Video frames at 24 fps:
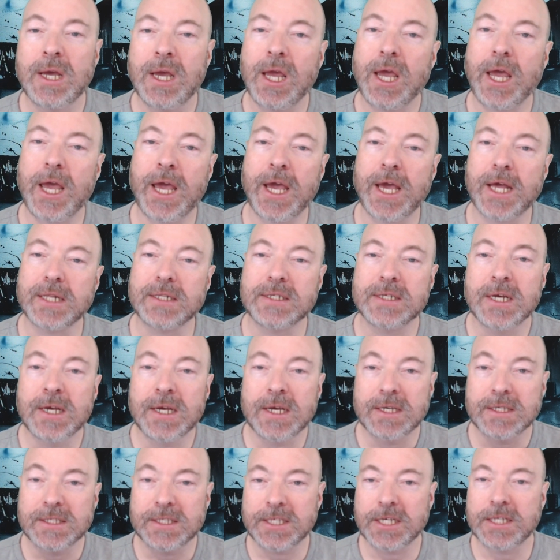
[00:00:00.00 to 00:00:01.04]
And
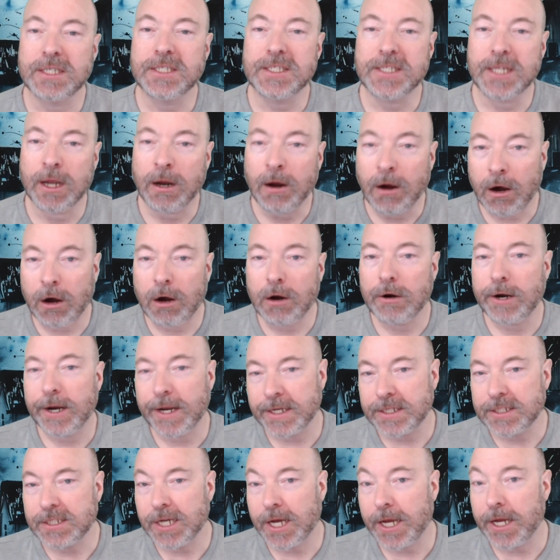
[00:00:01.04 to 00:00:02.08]
since there are
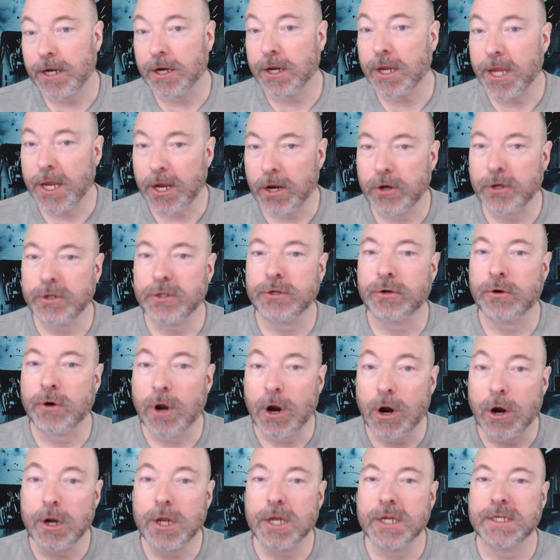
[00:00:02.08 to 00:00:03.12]
entire character
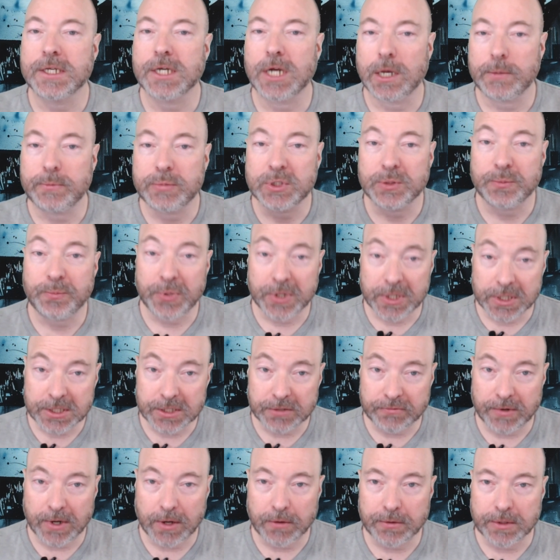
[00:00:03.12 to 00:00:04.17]
archetypes built
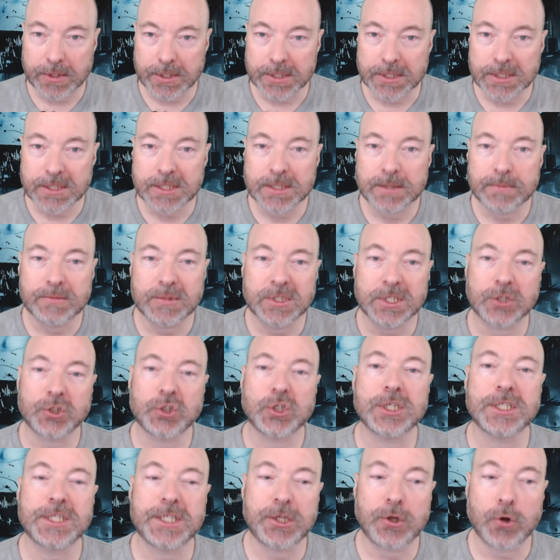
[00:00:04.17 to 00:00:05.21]
around this, such
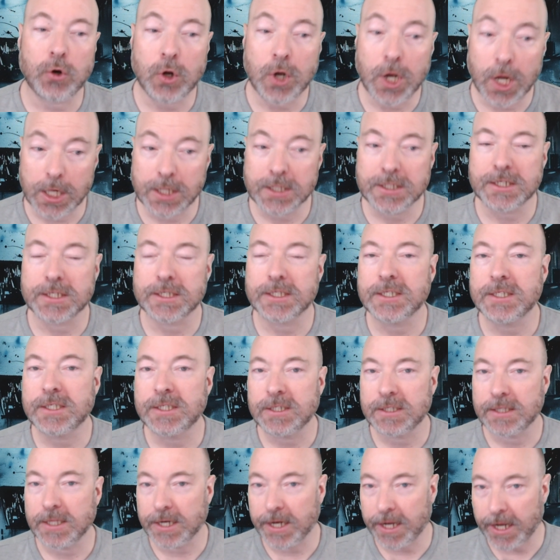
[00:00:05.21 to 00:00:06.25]
as the
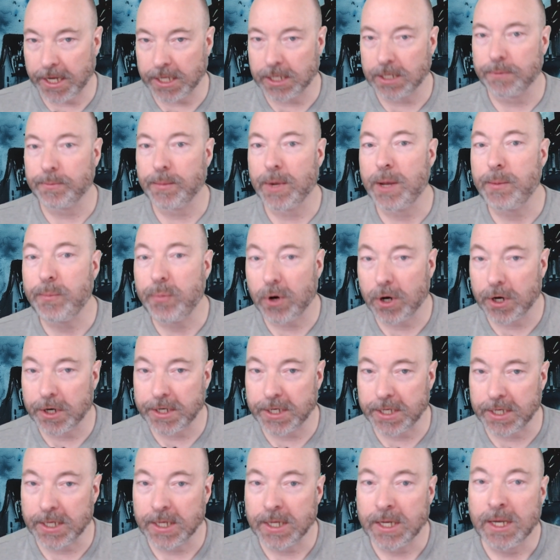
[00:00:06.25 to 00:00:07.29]
occultist that I had in my
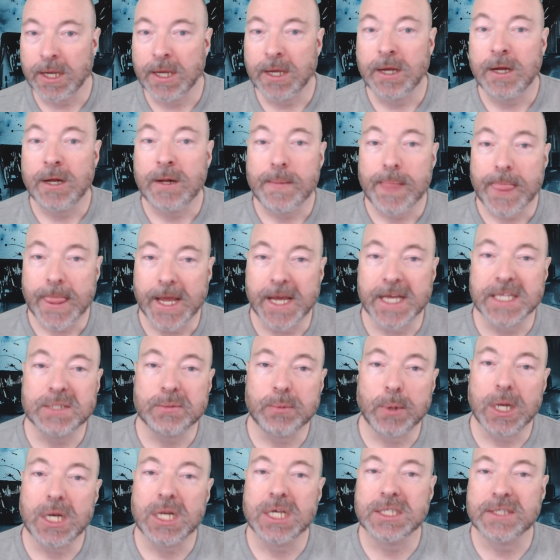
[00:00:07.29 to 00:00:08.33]
party, as
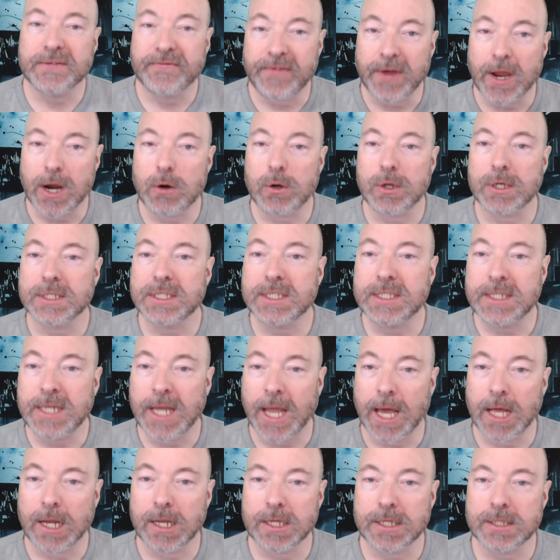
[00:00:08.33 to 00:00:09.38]
well as various
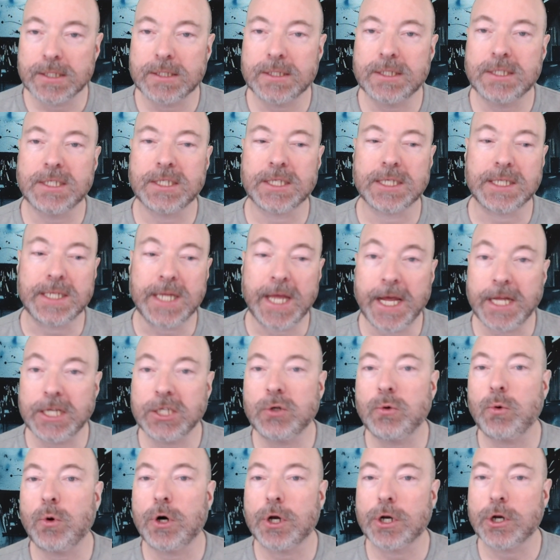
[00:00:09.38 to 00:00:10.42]
talents and
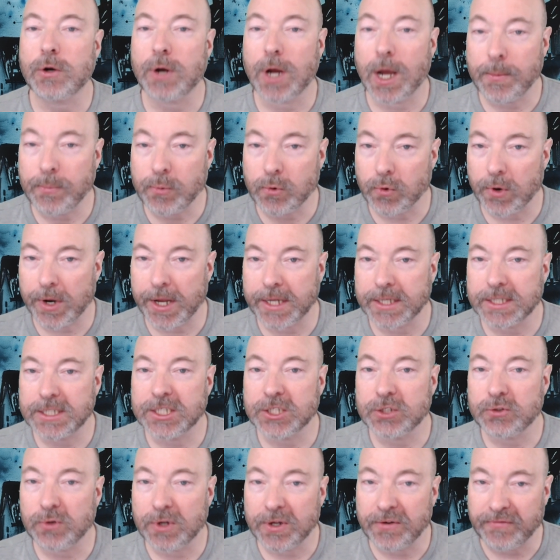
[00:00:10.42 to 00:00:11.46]
headquarter upgrades
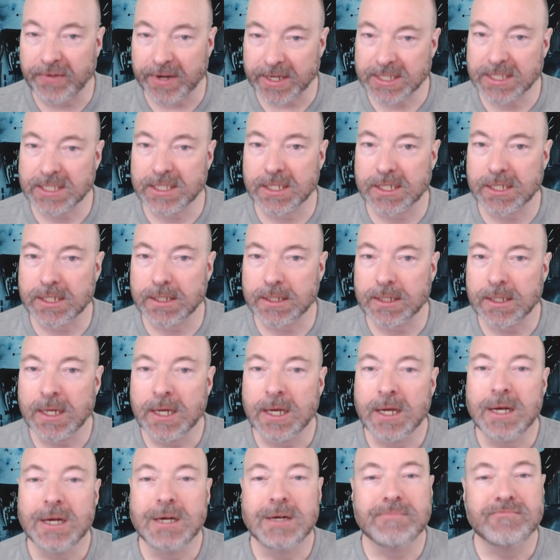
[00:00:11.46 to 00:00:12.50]
to invest in,
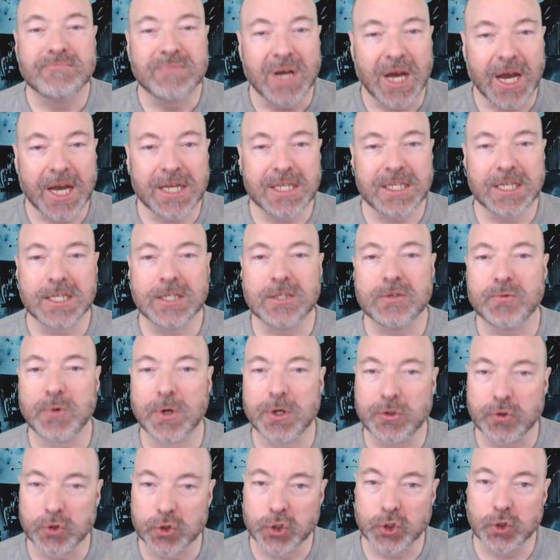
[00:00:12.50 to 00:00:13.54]
I didn't
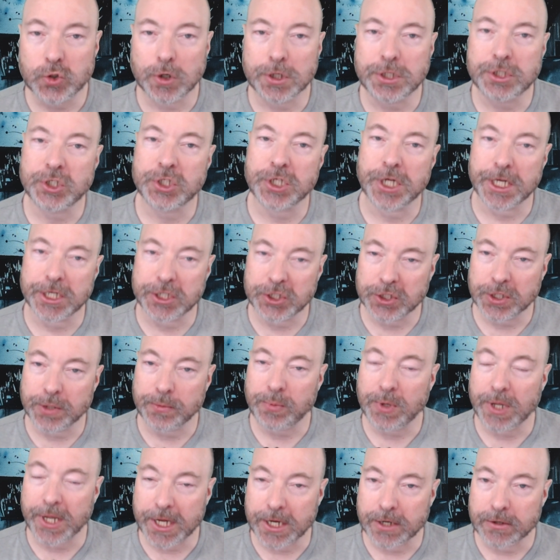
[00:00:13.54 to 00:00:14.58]
want to shortchange the
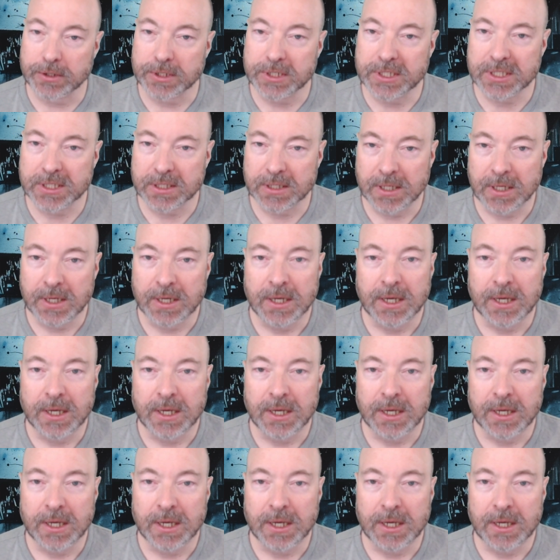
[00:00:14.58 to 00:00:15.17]
players.